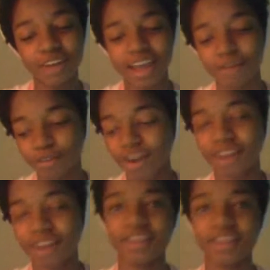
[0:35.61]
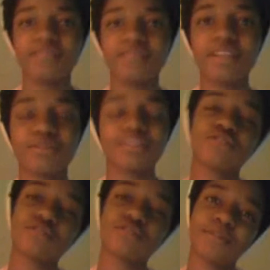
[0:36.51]
every Friday video. That's what the intro
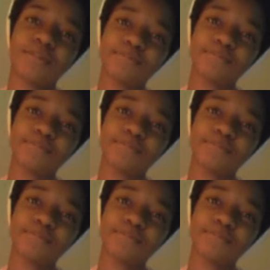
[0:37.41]
is gonna be.